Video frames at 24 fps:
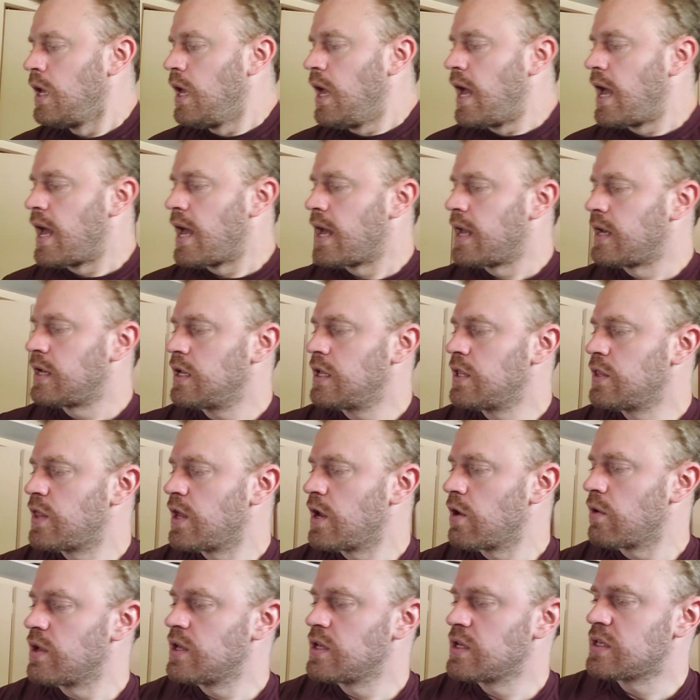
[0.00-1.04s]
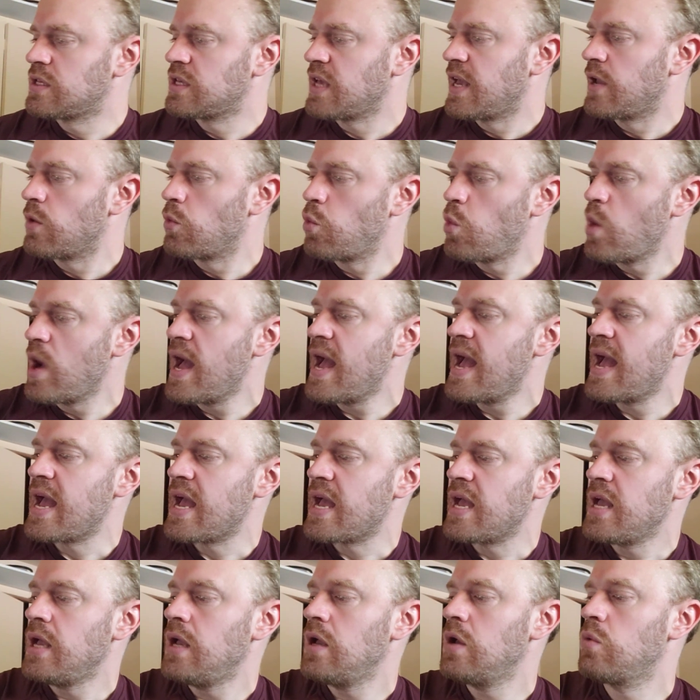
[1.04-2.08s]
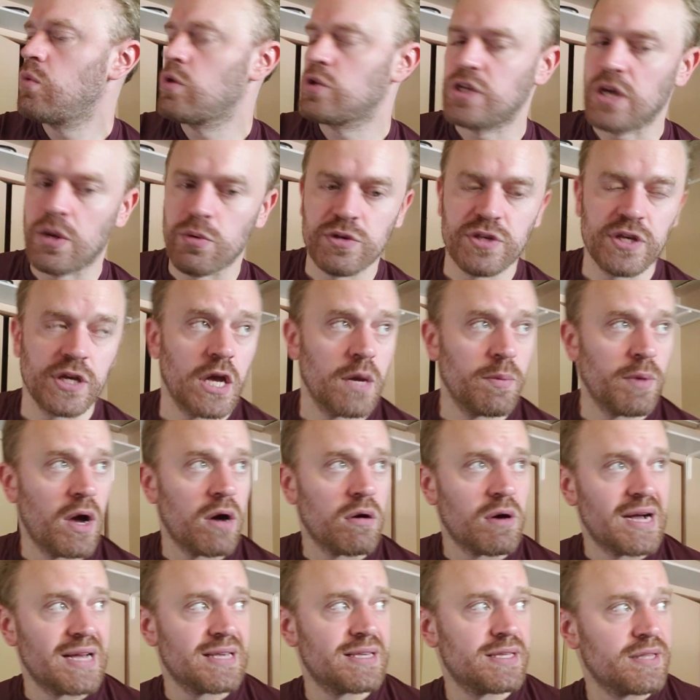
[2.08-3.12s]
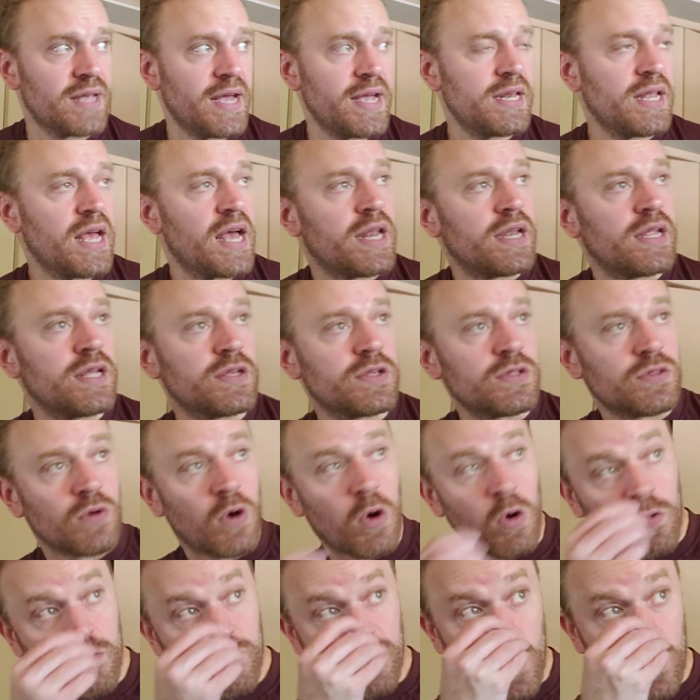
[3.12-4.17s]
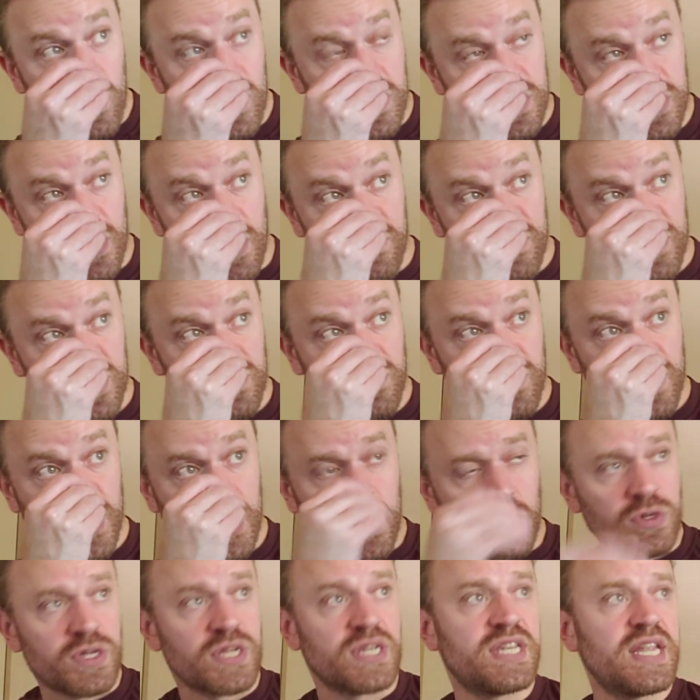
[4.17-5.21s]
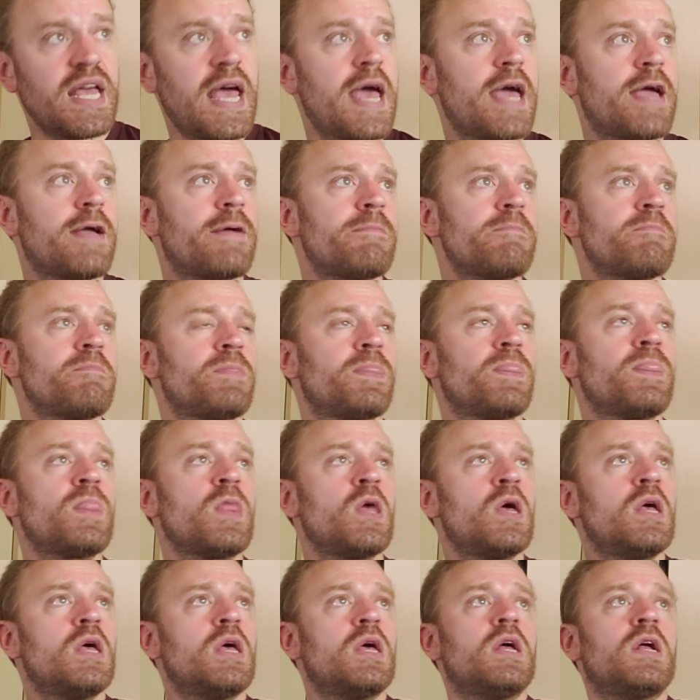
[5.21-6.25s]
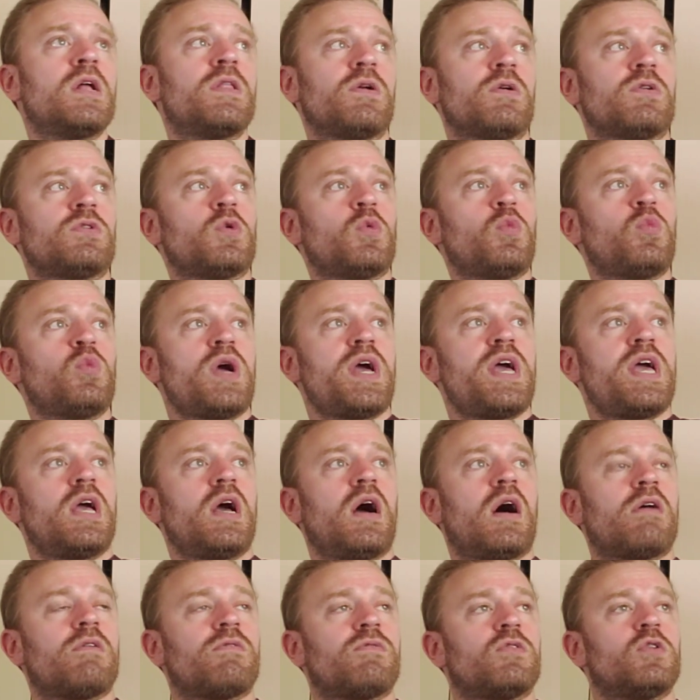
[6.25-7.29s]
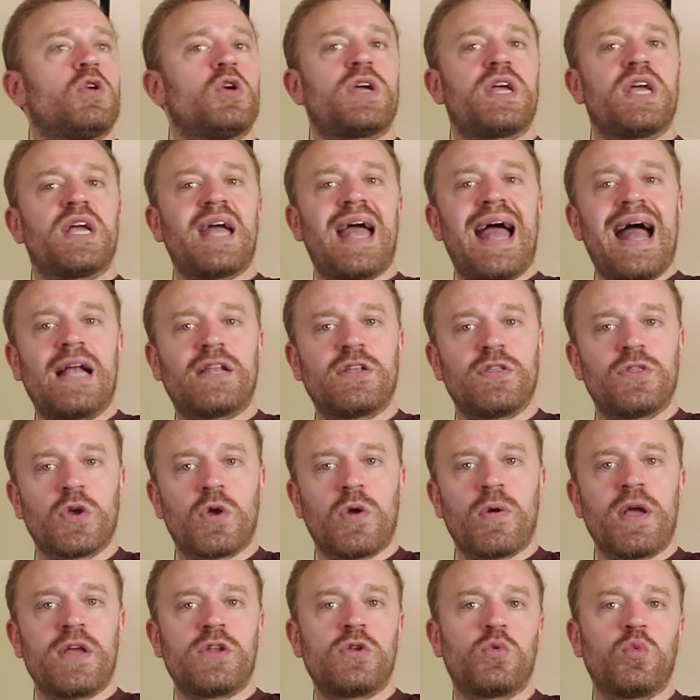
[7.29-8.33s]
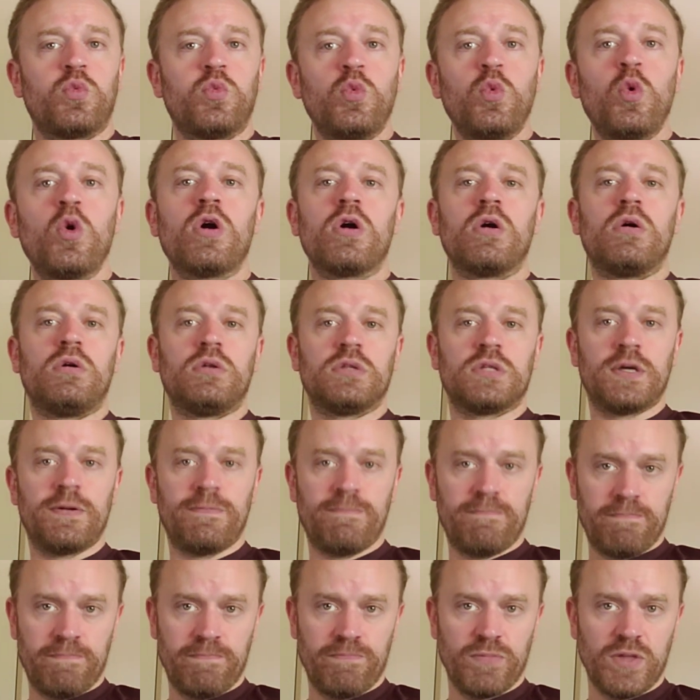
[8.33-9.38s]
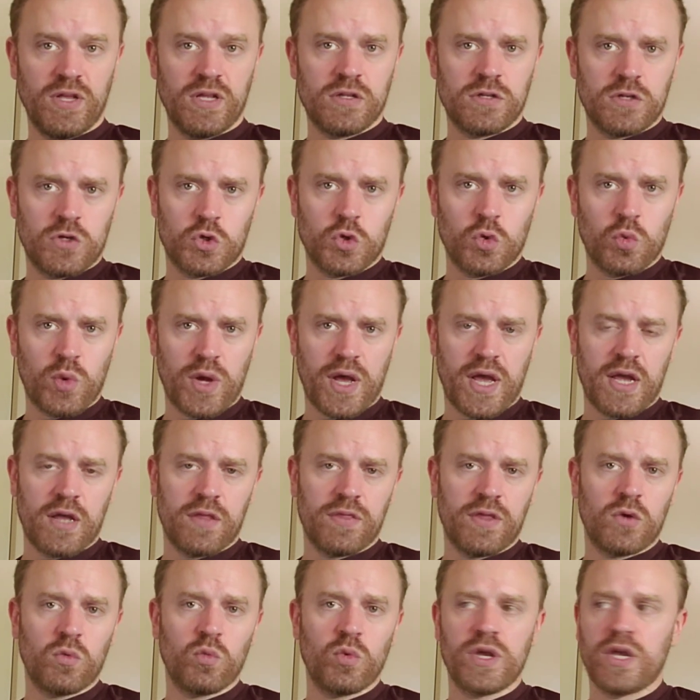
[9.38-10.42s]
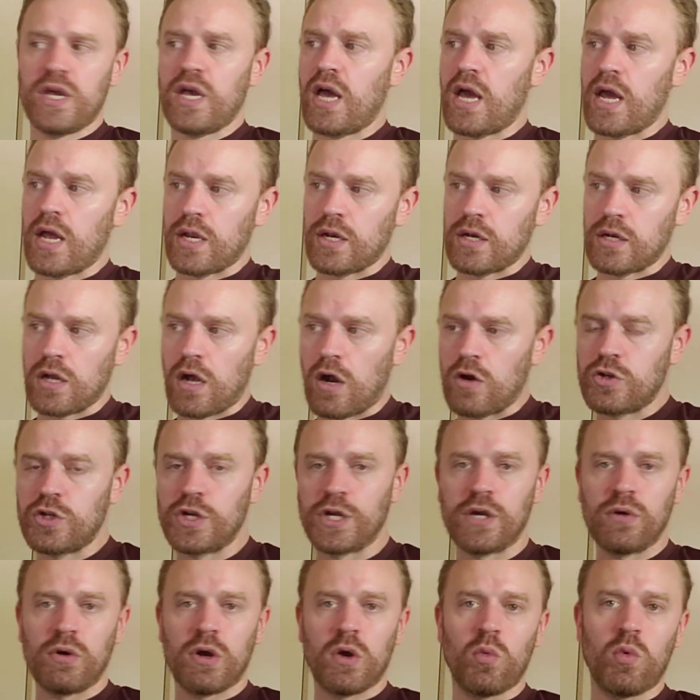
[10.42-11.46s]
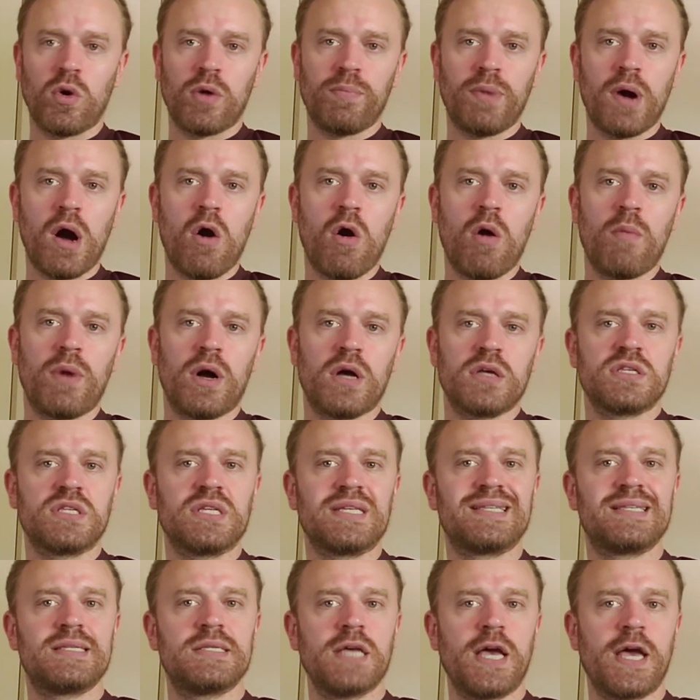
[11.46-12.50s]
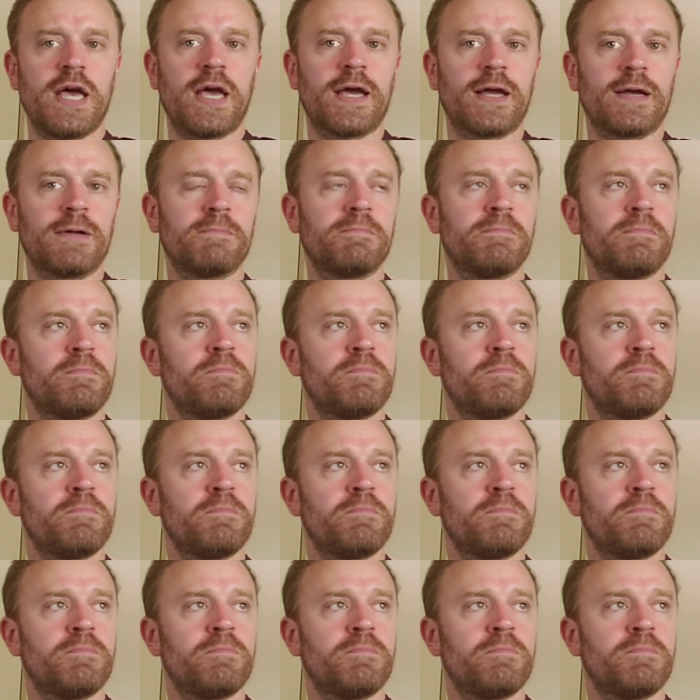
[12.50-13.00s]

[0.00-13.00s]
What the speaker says: And there is a way, which I was thinking about last night and is the whole focus of this video today, there is a way of looking at the created world in such a way that we can articulate what Palamas is saying.